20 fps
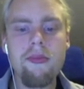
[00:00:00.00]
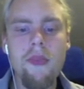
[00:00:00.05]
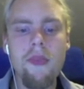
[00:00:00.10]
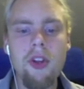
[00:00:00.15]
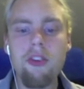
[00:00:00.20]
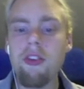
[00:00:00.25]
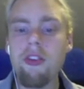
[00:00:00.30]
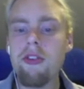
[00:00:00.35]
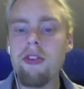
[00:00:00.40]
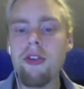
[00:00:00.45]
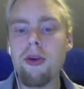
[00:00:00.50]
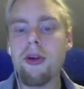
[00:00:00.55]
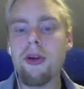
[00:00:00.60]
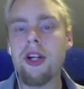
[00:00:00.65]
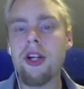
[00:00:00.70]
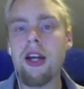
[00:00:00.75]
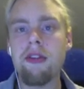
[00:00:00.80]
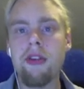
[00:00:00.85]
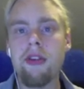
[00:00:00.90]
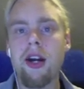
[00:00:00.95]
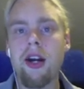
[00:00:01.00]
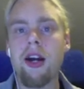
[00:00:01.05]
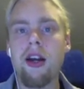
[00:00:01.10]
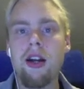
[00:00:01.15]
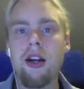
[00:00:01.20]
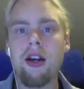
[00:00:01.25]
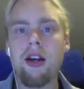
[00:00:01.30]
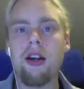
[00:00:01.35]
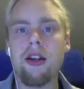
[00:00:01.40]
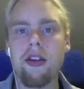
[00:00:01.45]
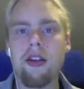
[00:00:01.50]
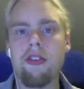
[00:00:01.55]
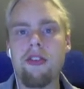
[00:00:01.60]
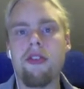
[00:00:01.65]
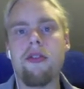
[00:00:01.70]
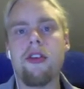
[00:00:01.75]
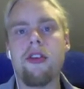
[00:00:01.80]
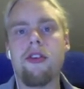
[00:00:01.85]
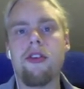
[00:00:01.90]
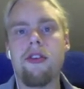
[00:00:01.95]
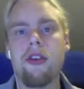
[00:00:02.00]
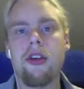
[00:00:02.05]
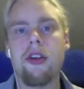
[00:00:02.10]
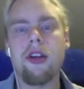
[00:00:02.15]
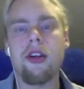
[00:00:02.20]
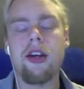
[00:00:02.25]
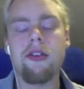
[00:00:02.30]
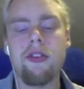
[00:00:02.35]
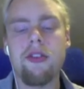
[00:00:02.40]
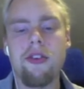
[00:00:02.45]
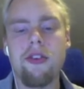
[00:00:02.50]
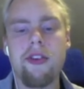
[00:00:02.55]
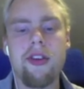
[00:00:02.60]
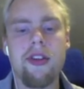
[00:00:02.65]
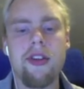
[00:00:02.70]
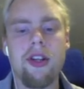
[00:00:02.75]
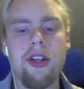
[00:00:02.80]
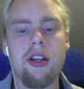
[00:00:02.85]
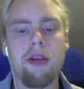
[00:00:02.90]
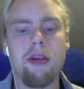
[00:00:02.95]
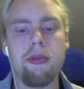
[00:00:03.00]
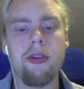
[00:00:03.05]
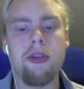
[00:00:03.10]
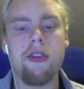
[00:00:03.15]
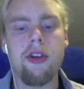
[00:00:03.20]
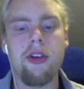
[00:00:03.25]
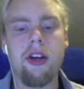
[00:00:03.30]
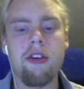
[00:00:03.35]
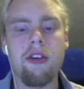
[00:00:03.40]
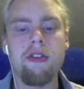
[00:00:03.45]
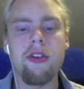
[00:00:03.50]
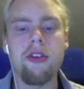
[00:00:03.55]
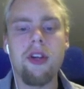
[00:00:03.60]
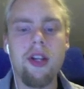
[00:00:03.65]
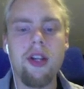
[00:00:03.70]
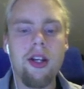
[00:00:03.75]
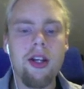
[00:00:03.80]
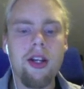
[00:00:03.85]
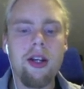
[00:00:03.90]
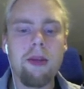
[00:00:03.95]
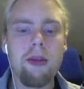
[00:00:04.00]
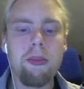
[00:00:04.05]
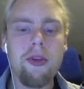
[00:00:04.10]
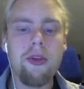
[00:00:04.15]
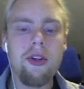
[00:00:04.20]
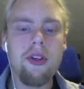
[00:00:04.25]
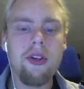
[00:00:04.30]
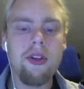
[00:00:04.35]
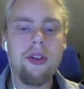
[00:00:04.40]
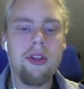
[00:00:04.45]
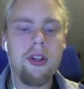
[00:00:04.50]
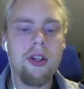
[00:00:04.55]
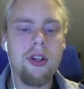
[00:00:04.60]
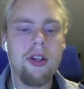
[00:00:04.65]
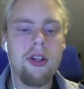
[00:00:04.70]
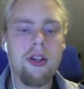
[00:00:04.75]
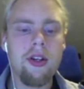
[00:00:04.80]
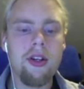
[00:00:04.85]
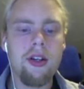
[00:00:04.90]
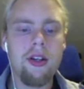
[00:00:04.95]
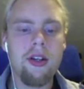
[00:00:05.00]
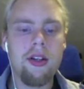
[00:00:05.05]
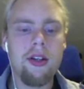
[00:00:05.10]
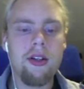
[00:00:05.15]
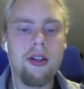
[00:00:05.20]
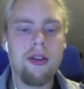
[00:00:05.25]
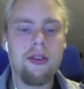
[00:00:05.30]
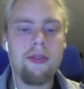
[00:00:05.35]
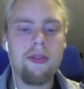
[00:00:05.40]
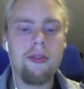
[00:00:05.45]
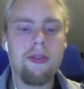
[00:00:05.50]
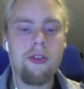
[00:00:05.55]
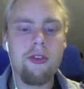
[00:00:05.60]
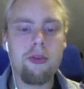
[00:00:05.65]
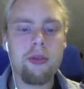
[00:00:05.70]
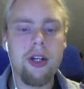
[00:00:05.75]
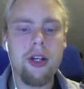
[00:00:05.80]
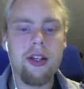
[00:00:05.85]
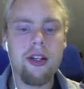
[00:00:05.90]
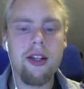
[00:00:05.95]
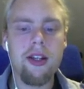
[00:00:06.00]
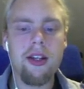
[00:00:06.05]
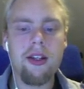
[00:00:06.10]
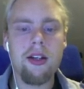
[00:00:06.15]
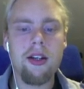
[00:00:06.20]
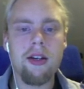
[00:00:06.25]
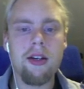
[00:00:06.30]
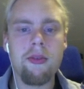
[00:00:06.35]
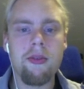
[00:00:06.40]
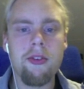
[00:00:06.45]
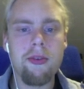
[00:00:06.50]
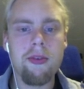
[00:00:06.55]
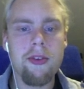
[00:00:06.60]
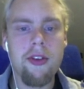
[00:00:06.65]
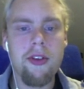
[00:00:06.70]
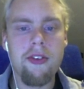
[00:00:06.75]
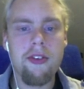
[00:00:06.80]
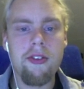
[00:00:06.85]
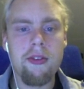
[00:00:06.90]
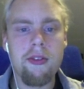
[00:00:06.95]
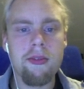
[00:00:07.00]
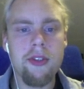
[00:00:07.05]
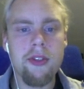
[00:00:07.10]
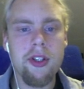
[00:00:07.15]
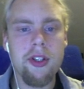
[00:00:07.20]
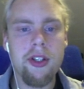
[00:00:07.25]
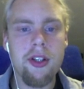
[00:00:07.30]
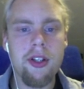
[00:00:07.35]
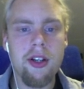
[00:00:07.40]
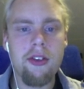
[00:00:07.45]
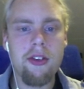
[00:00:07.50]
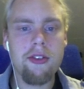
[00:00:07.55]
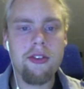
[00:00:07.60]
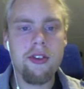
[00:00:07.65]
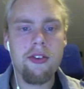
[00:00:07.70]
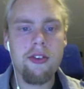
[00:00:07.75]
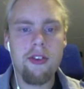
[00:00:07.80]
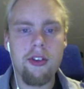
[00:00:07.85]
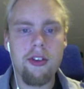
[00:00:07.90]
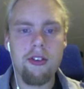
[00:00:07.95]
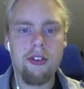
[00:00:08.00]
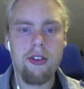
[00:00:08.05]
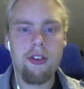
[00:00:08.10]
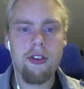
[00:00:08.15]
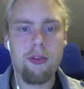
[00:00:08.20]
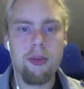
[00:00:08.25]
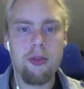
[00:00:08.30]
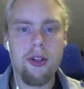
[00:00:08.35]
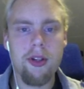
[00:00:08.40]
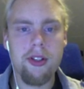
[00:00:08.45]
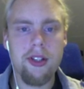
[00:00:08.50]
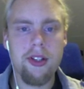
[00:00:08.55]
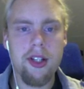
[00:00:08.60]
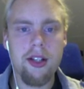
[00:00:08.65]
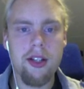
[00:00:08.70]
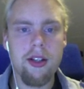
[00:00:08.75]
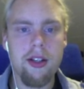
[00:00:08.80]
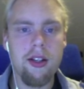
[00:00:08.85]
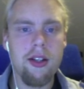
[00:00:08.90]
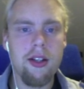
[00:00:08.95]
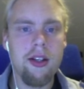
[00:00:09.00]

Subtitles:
So if you want to have hierarchies of this, you're going to have to set that up yourself. SpriteKit comes with some really nice transitions built in.